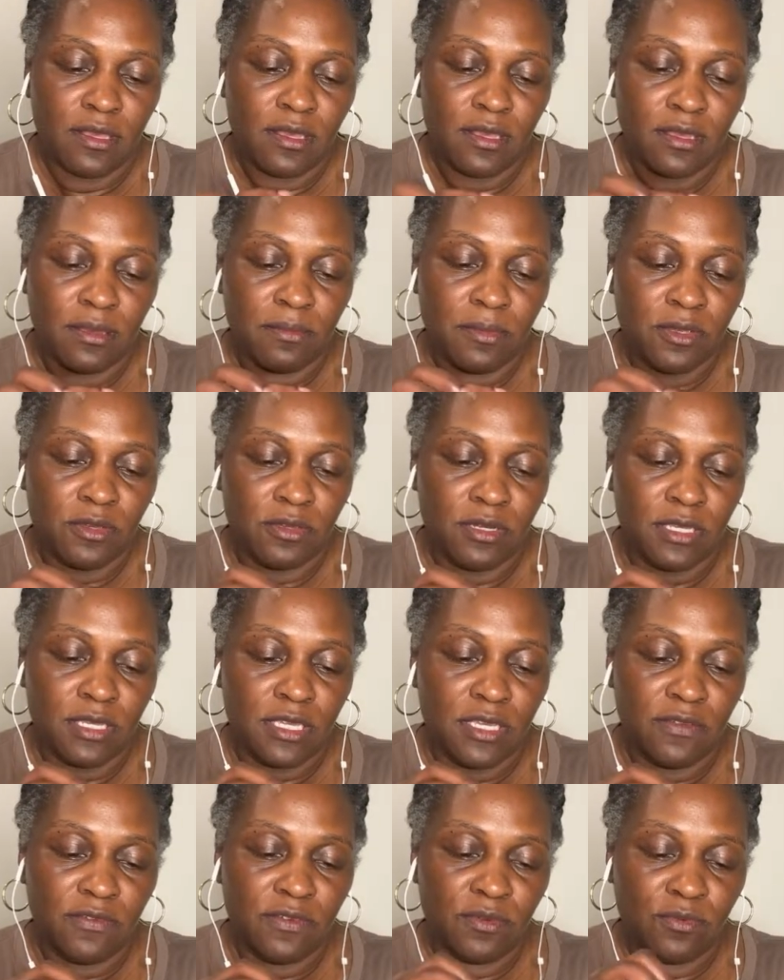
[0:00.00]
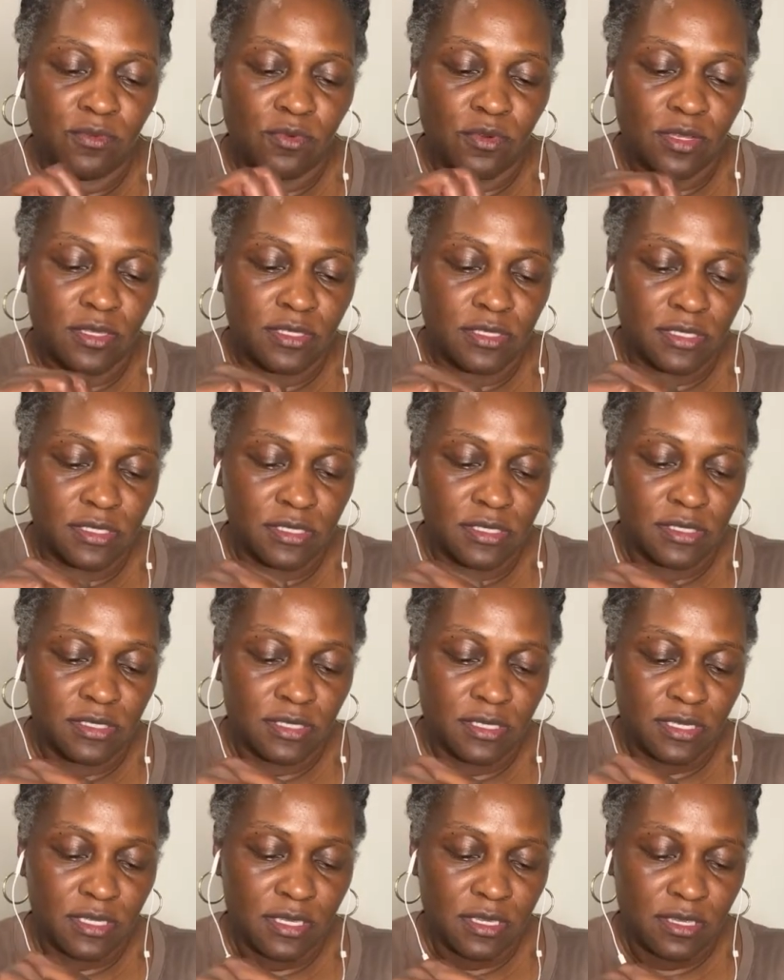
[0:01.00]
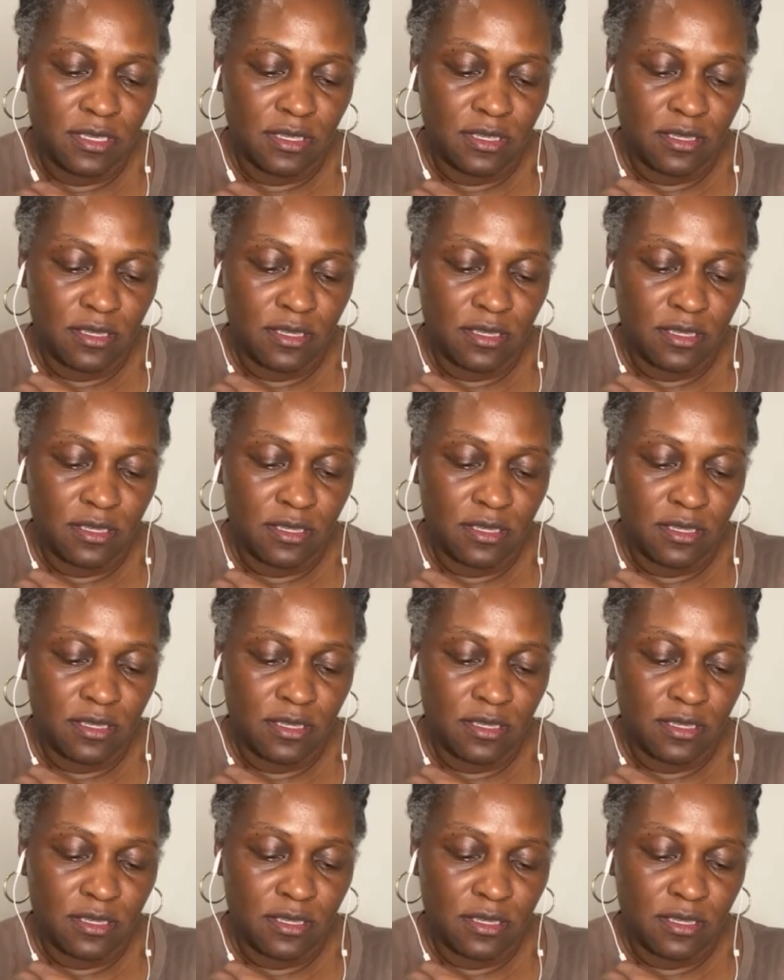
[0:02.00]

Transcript: I'm gonna give it one seed.